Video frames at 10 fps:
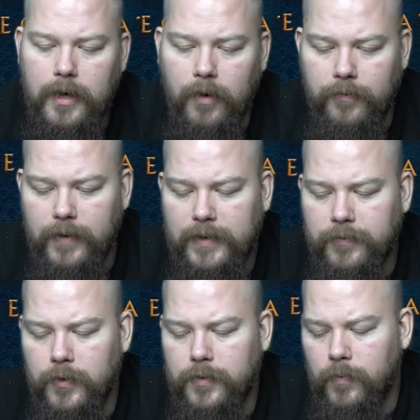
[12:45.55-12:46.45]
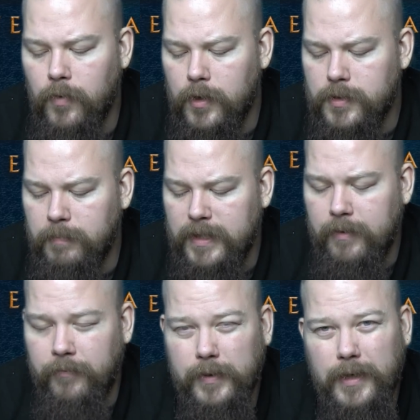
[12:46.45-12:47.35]
Now fleetfoot works a bit
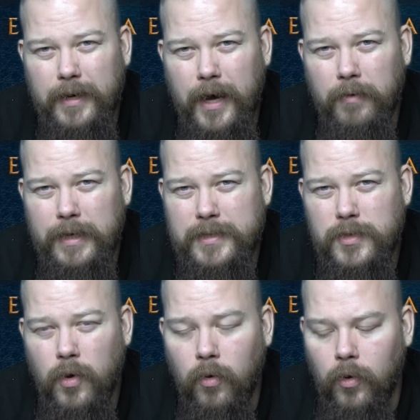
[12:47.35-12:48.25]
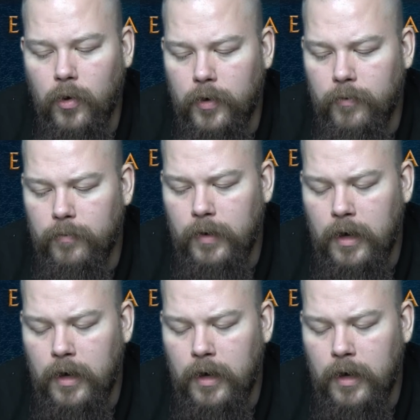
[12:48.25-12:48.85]
differently now. It's no longer